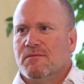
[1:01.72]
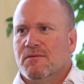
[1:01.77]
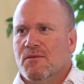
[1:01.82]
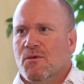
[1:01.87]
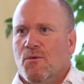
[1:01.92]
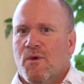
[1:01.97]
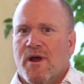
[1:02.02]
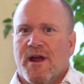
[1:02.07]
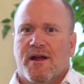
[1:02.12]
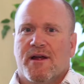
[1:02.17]

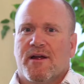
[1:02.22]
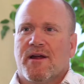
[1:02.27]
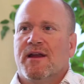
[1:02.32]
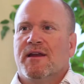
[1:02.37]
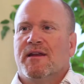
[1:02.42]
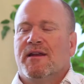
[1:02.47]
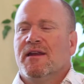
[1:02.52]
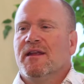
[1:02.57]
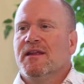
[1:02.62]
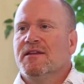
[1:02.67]
where?"
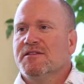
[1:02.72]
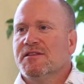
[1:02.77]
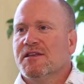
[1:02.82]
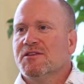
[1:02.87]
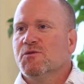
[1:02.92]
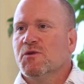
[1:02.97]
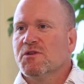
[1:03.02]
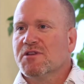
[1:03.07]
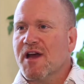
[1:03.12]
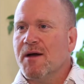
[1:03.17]
And he says,
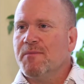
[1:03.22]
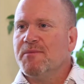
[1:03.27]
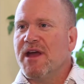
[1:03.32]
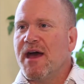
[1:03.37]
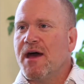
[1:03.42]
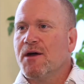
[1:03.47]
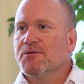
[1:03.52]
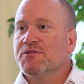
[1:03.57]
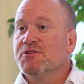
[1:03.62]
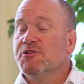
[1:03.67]
"Well, come
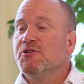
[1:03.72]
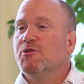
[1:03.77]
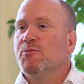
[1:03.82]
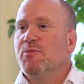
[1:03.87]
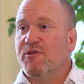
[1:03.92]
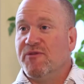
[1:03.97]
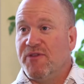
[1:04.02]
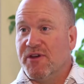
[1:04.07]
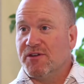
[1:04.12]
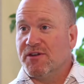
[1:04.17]
down to the
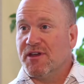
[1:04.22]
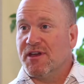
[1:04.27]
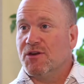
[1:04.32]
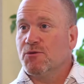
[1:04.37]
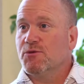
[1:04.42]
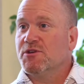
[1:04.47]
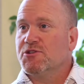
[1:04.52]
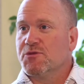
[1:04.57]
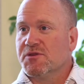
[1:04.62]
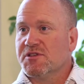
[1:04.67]
pavilion,
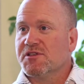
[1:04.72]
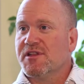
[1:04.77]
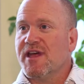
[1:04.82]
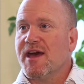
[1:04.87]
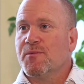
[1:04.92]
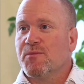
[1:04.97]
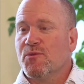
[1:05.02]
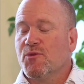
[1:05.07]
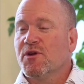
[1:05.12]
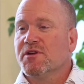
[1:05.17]
which was
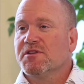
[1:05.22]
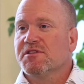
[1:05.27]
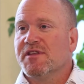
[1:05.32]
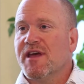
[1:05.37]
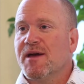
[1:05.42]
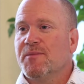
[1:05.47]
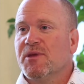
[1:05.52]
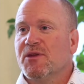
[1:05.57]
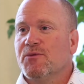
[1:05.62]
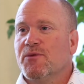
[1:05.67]
where
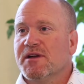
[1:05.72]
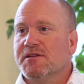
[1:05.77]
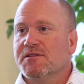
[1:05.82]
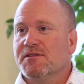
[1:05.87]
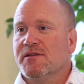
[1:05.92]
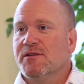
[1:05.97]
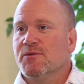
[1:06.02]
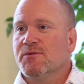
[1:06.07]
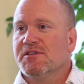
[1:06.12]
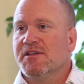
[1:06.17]
Stampede
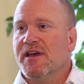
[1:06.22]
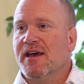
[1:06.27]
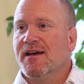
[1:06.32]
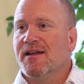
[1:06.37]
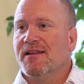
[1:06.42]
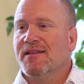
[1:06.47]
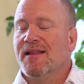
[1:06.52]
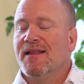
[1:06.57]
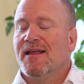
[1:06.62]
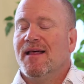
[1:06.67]
Wrestling was
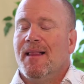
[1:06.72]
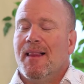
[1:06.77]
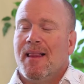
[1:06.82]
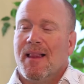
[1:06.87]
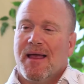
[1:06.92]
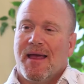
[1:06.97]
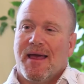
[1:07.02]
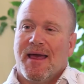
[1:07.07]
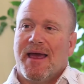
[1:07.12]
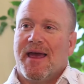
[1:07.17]
held."
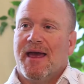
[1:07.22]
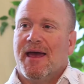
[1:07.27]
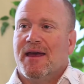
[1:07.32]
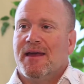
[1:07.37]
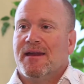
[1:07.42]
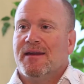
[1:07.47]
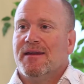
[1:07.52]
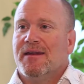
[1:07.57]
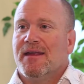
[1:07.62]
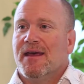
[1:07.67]

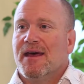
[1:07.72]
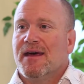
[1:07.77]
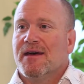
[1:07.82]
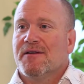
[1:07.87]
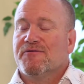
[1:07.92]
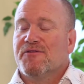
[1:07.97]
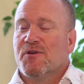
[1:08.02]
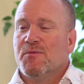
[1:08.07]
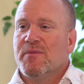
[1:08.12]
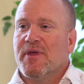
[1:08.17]
And
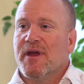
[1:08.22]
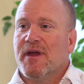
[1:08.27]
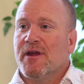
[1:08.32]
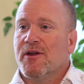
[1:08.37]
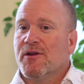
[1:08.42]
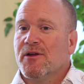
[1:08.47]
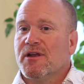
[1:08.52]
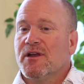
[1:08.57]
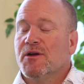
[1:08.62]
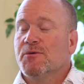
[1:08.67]
from
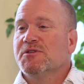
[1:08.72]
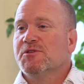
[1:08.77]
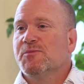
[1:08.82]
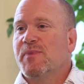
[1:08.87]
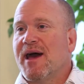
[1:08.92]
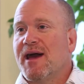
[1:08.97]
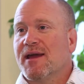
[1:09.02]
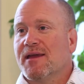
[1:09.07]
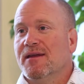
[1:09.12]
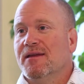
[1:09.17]
there, that was
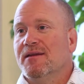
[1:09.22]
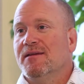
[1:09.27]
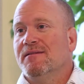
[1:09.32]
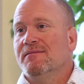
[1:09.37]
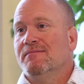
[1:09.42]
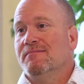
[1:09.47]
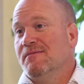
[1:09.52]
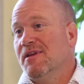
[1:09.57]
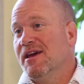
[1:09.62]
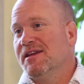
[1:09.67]
back in
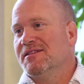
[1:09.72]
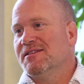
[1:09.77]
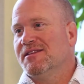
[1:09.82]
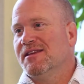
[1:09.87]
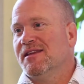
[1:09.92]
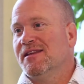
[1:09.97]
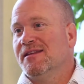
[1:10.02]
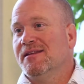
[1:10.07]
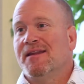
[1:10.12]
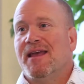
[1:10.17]

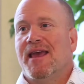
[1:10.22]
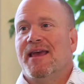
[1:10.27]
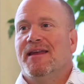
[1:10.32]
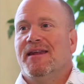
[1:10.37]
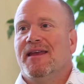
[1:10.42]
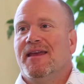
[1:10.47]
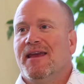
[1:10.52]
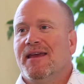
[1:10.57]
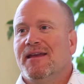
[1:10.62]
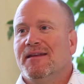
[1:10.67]

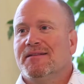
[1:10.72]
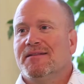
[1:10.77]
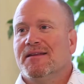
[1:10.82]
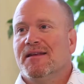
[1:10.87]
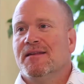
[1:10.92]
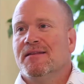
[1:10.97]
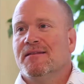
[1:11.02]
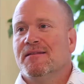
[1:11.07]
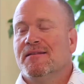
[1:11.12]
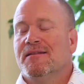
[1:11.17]
1988,
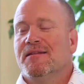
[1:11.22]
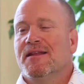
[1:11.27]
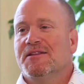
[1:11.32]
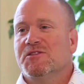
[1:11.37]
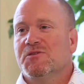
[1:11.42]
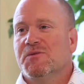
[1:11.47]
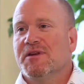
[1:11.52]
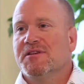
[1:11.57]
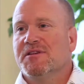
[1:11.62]
and that's when